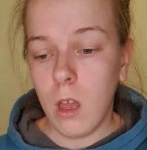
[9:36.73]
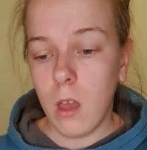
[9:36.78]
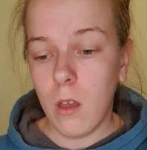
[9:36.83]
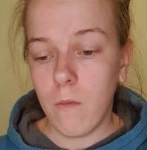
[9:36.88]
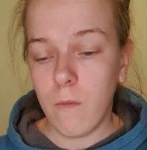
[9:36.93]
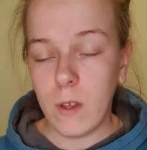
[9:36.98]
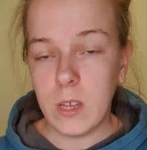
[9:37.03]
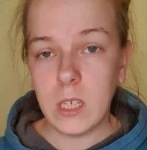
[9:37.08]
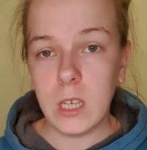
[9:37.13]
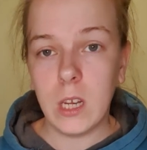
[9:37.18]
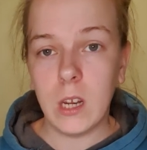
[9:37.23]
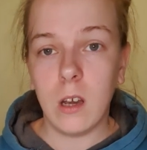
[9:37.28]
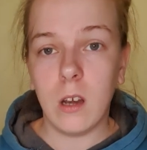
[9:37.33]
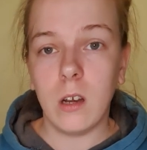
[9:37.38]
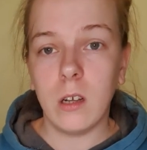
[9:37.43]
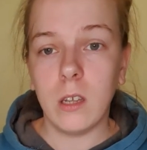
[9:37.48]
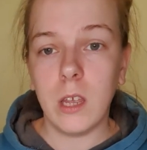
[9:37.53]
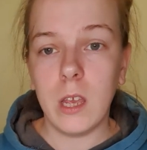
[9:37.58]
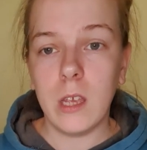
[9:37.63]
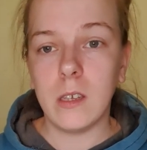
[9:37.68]
resin
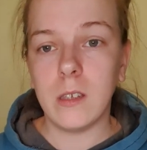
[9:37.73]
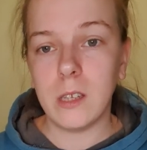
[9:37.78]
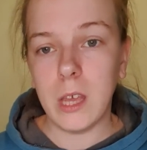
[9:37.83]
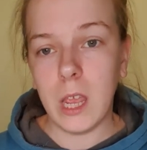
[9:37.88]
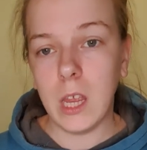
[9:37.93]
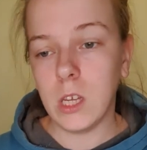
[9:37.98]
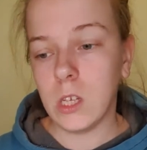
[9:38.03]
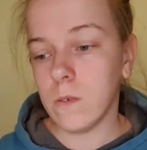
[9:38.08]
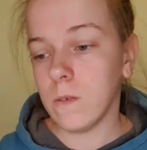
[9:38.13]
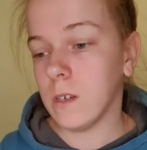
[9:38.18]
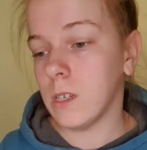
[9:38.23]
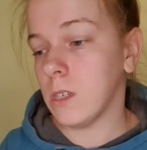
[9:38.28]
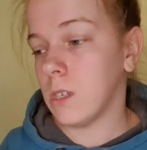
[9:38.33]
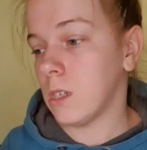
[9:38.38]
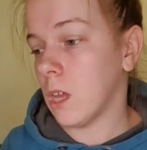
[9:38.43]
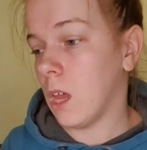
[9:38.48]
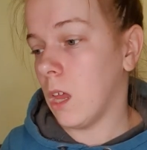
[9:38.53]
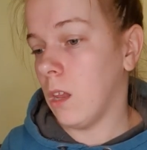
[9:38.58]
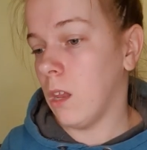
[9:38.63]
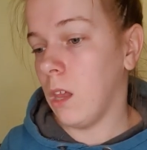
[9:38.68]
art is dangerous
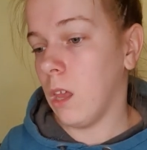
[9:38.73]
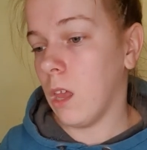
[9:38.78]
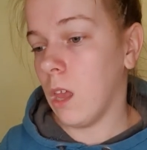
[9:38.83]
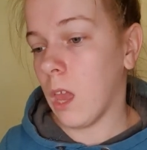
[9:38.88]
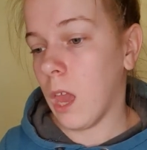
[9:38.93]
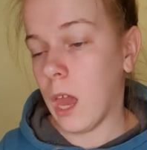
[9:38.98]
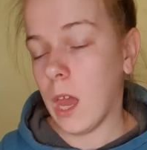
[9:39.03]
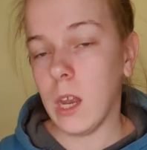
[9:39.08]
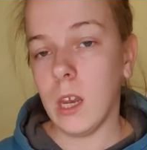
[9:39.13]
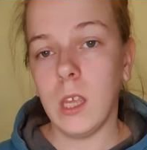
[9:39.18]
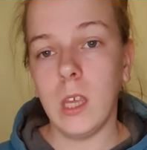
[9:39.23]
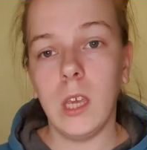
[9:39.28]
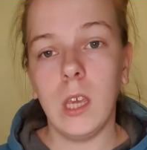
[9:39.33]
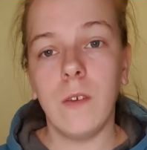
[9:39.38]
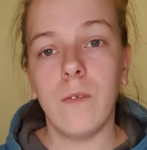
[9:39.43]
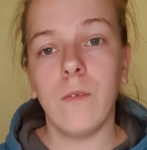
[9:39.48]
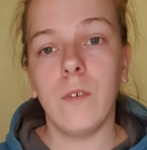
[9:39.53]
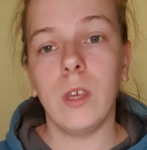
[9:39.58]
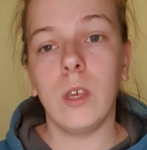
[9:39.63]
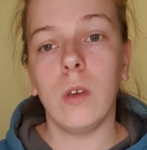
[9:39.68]
and it can
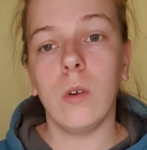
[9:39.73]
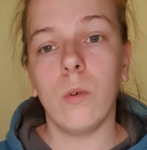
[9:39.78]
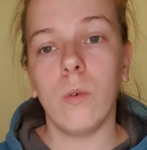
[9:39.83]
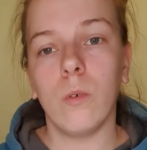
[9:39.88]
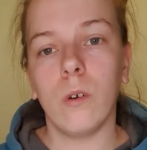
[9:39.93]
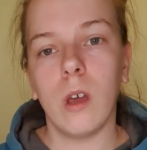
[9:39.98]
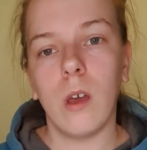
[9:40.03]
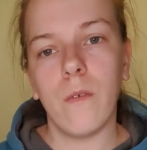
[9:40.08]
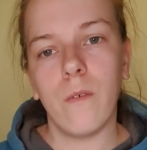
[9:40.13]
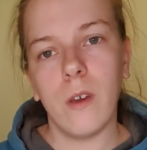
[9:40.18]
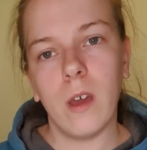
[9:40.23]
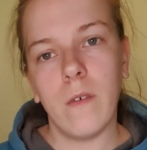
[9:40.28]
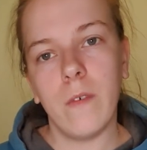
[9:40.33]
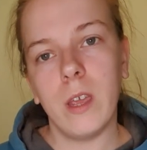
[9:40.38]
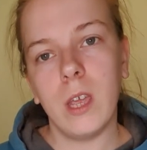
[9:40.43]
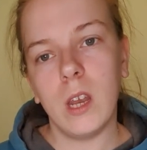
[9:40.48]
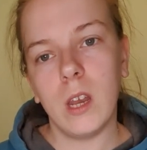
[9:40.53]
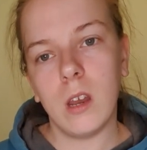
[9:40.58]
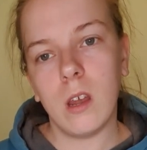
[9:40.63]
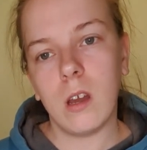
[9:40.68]
give you a
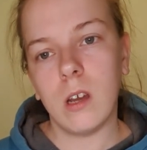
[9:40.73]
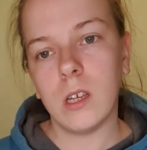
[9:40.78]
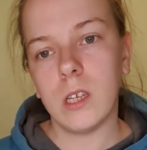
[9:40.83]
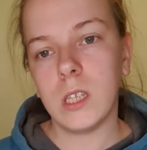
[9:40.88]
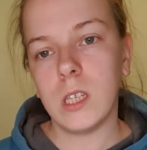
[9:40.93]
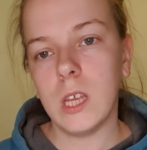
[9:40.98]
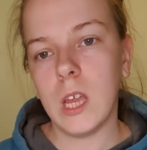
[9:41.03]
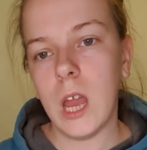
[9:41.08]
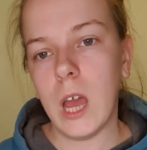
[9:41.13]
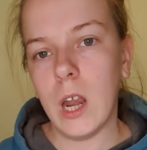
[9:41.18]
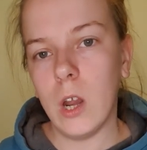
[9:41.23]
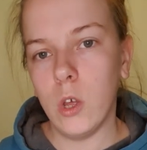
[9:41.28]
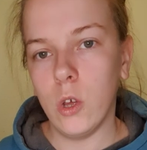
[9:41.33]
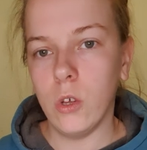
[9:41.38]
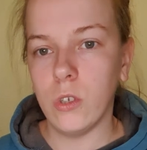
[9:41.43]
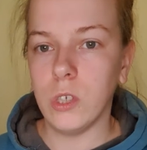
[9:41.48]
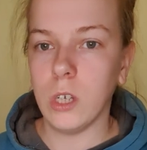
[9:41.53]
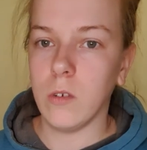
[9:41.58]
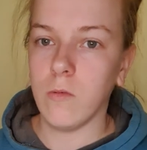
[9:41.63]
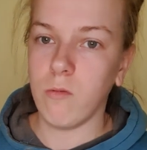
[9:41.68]
very nasty
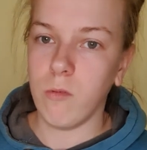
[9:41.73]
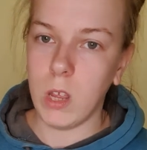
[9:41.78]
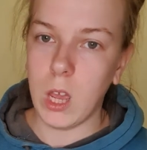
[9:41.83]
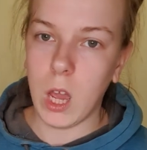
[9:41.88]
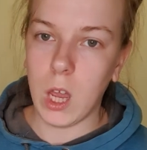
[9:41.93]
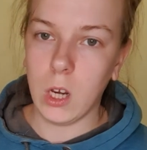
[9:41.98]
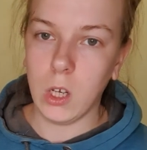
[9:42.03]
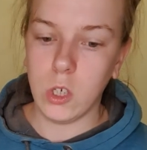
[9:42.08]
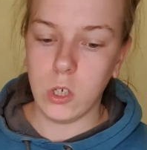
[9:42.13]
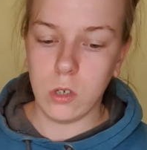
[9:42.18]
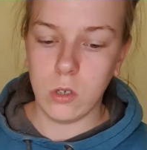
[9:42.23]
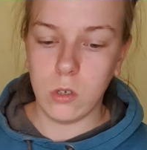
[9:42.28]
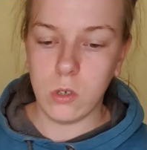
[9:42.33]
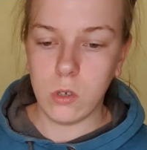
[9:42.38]
allergic reaction.